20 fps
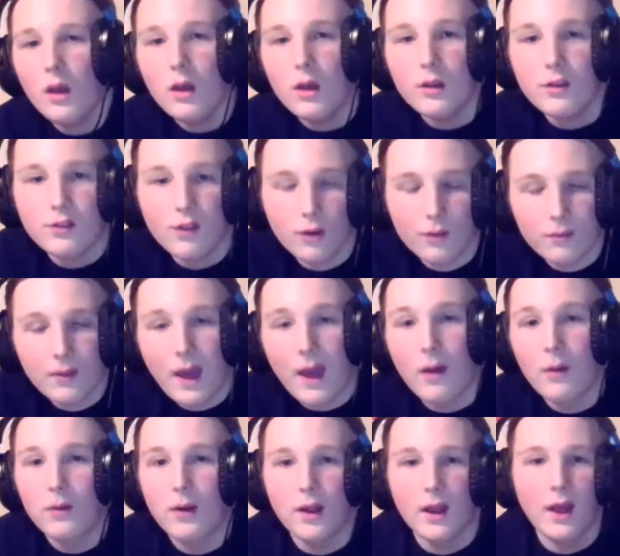So
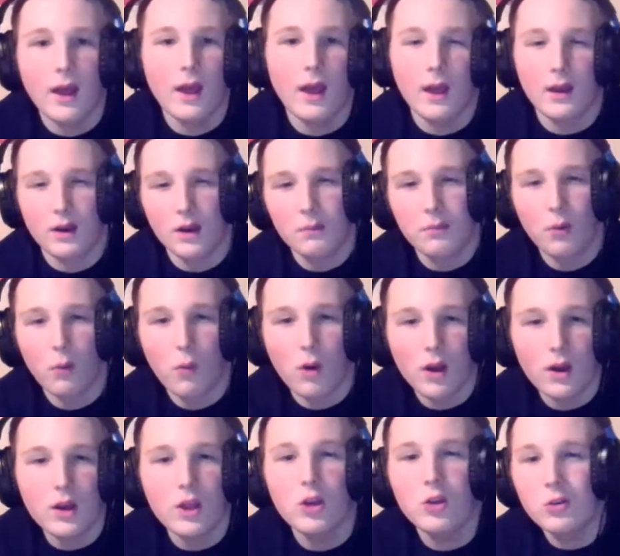now, number
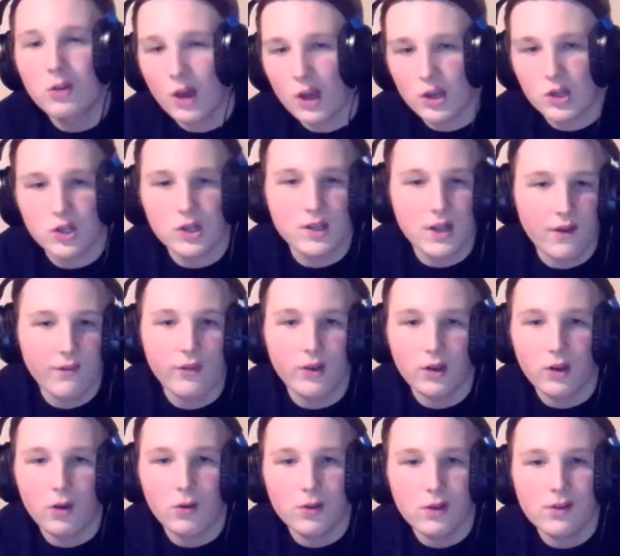one, you guys should definitely
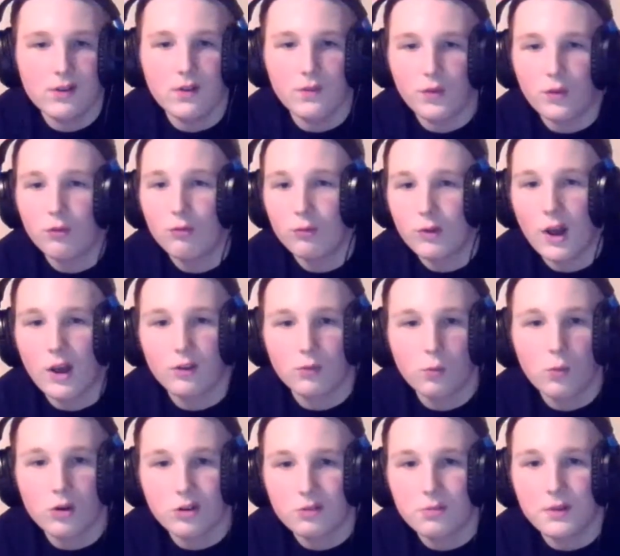know this if you guys
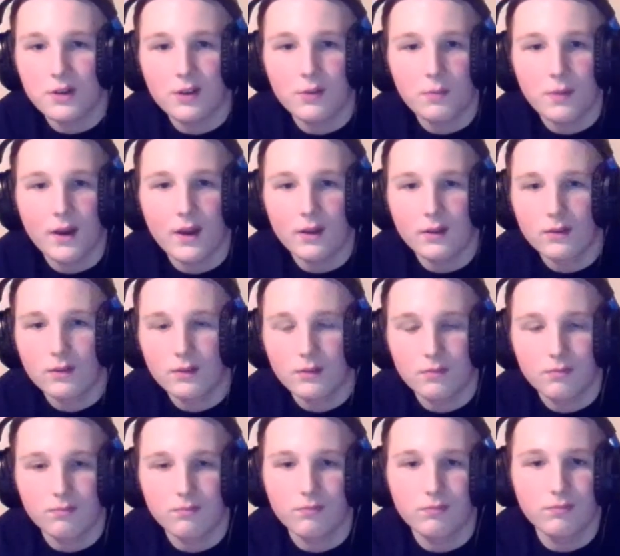watched me these past
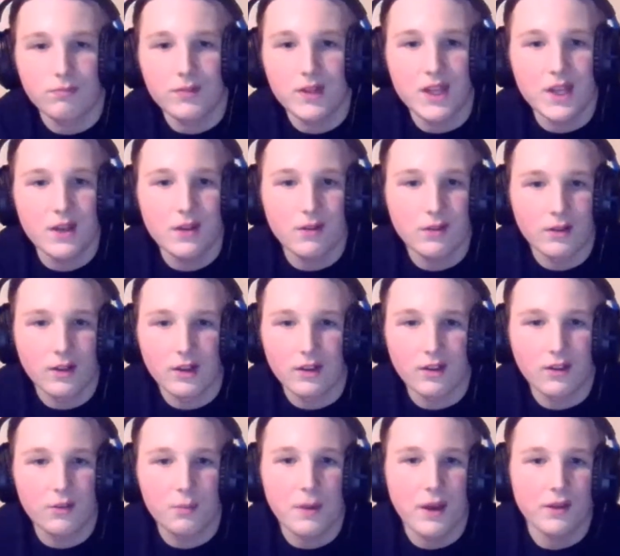
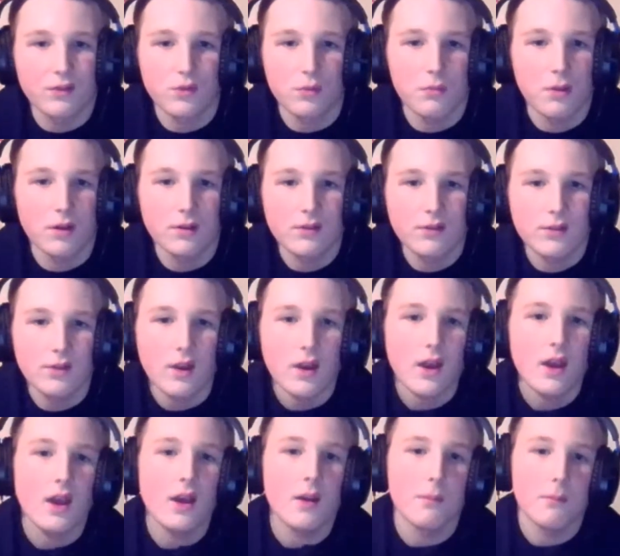few months.
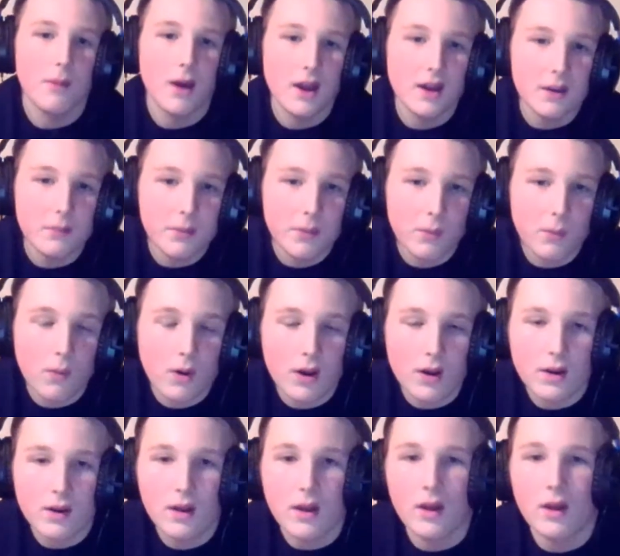My number
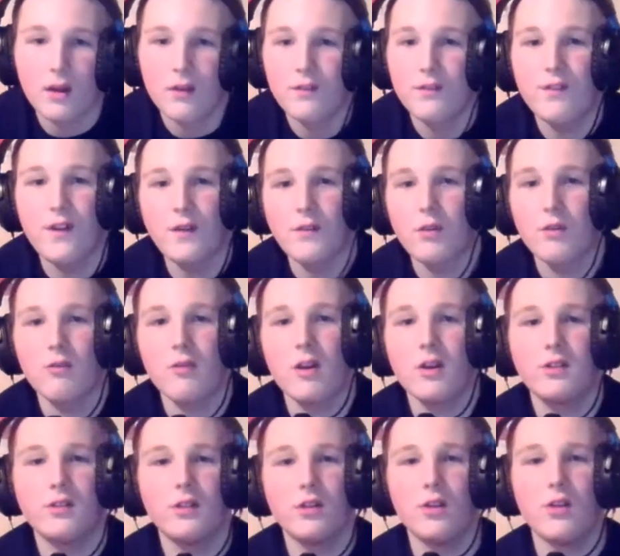one favorite
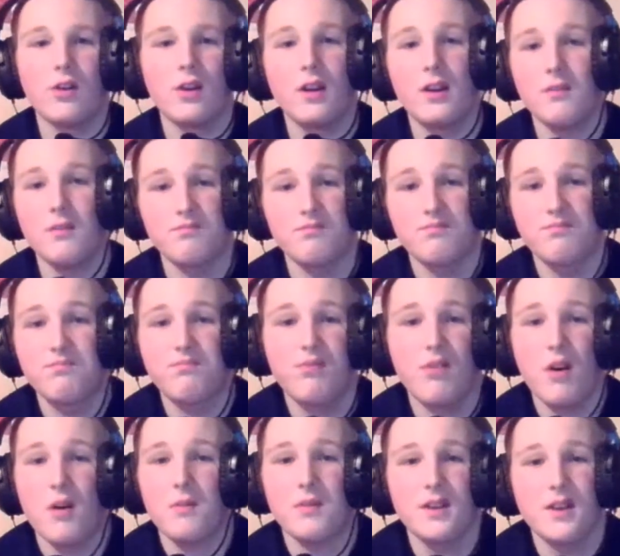wrestler,
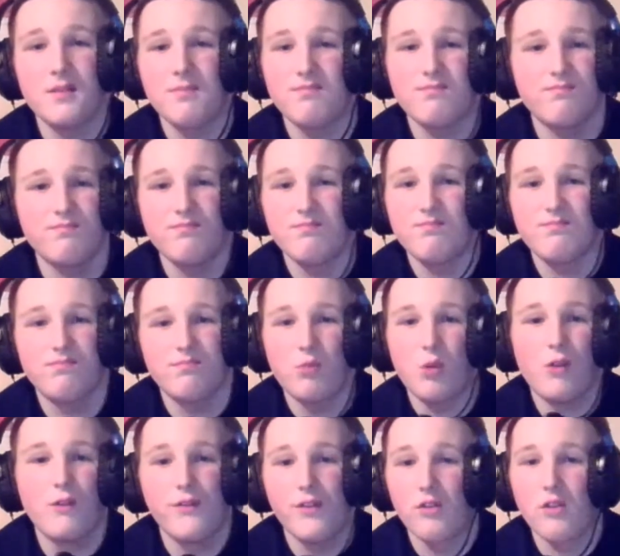probably will
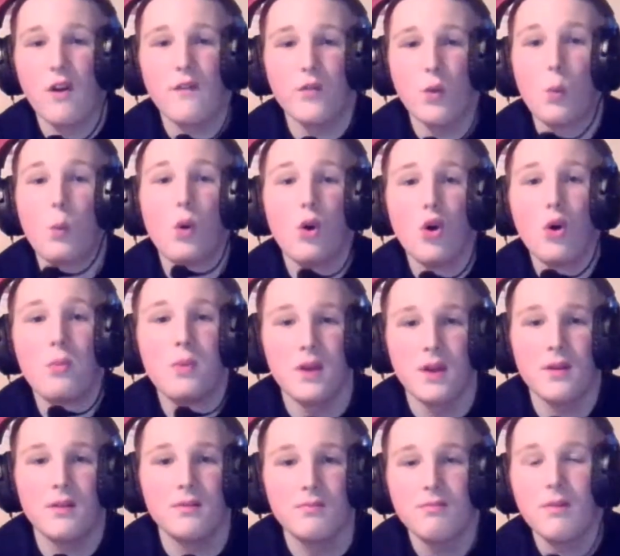forever will
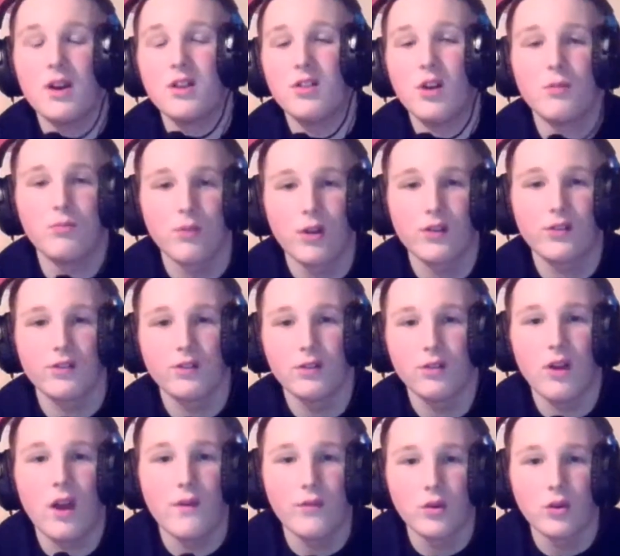be my top wrestler
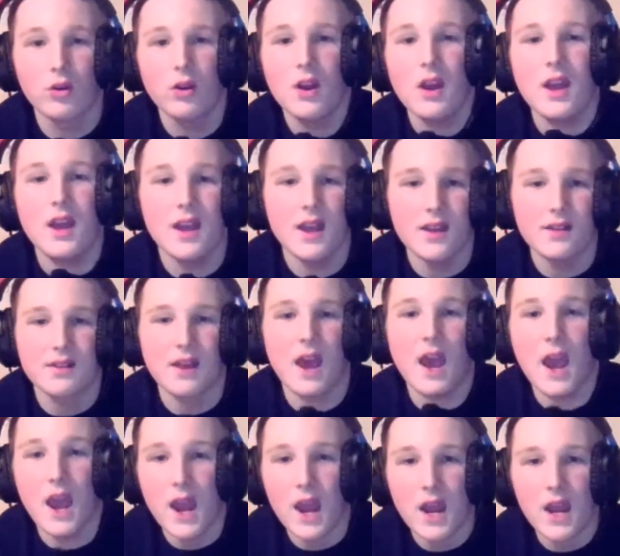ever, is
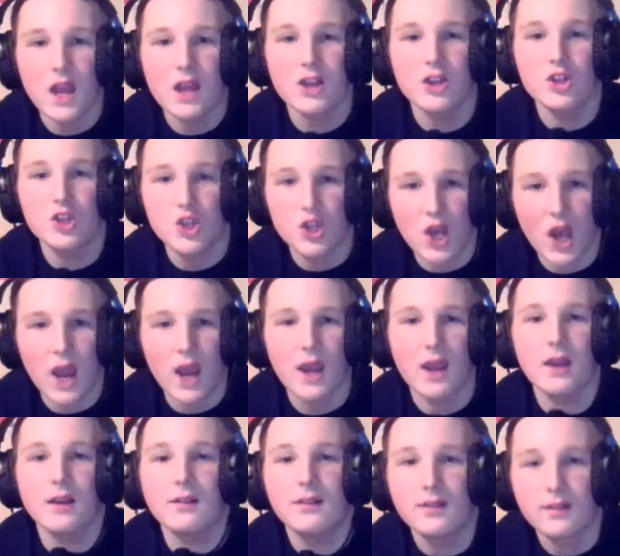AJ
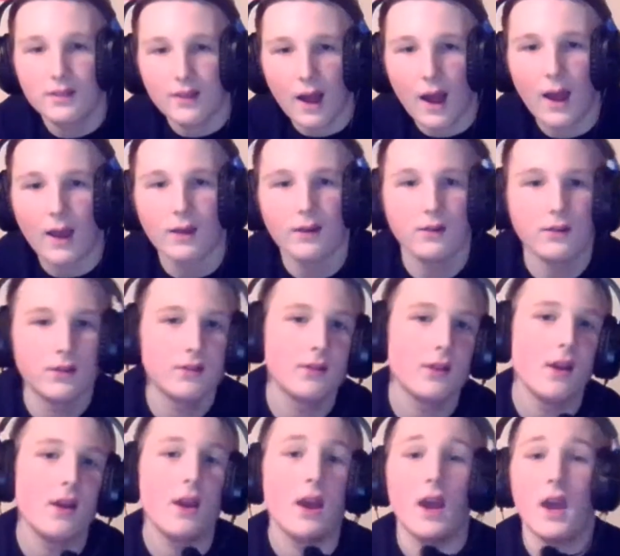Styles.
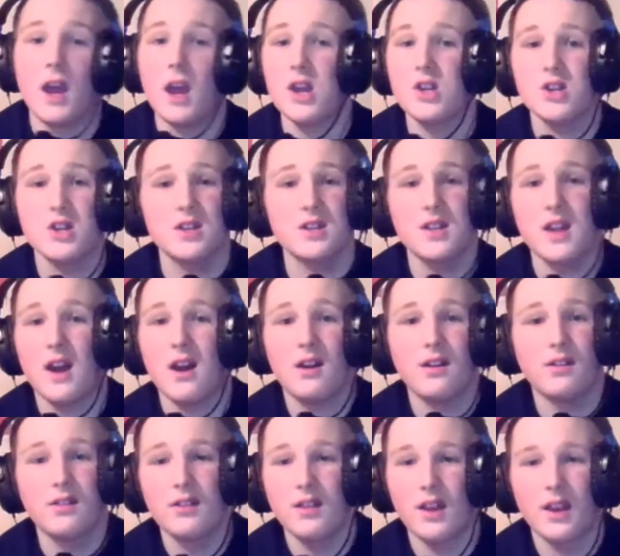AJ
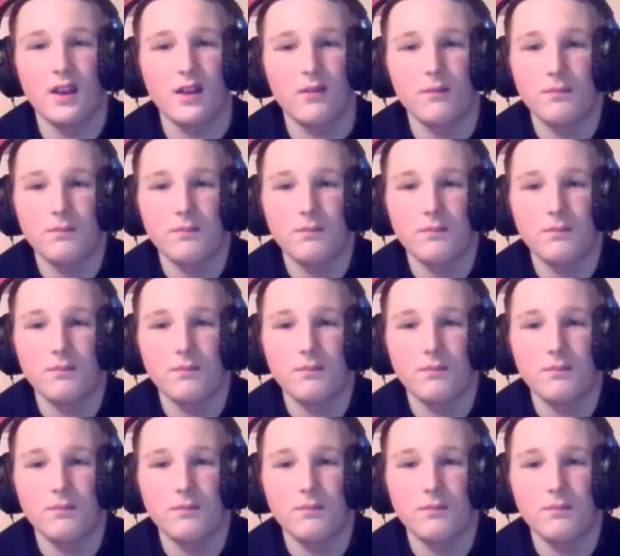Styles, like,